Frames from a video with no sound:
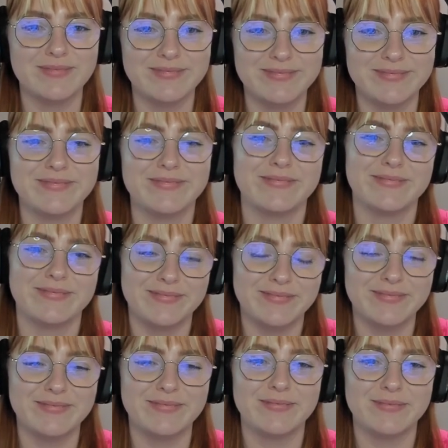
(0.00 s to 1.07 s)

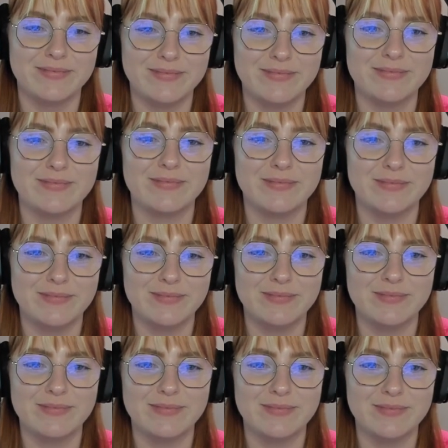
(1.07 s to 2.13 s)

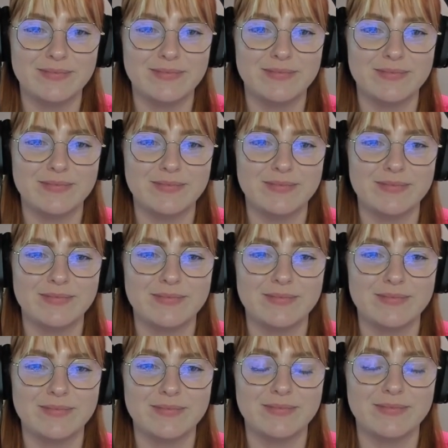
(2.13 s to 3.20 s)

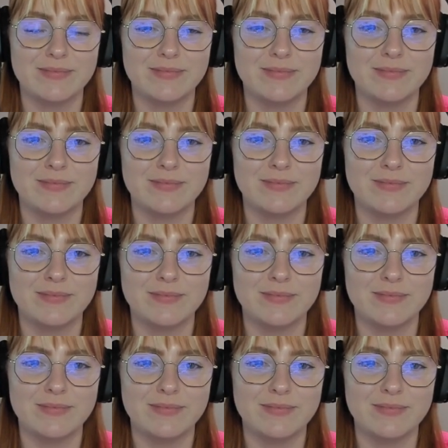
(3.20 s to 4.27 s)

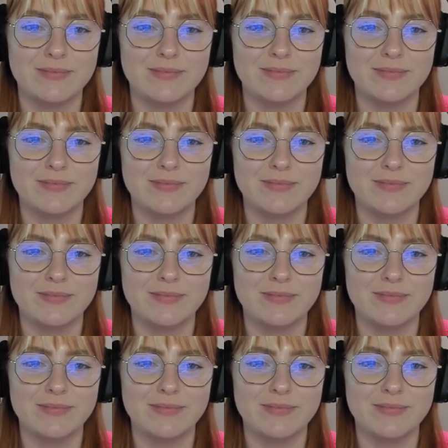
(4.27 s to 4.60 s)
This person isn't speaking.